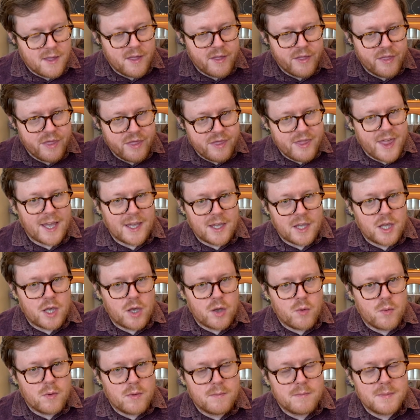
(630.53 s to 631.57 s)
Thank
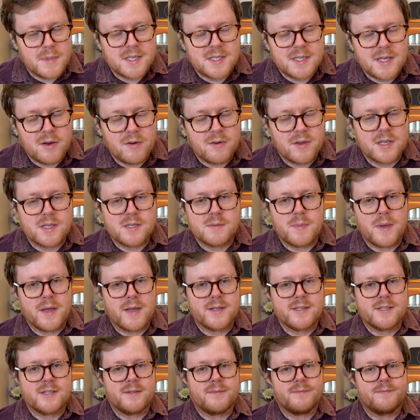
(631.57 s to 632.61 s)
you, mysterious
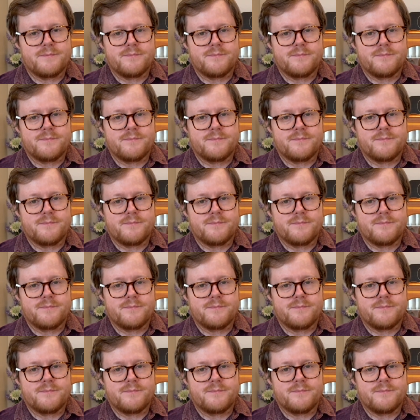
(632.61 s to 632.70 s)
person.